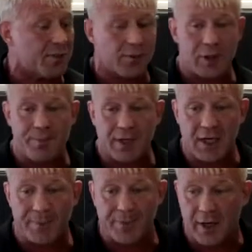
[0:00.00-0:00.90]
We're going to pick
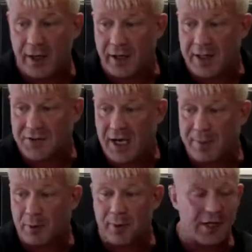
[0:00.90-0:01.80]
up that
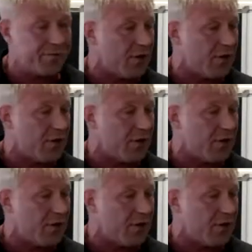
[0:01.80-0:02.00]
topic where we left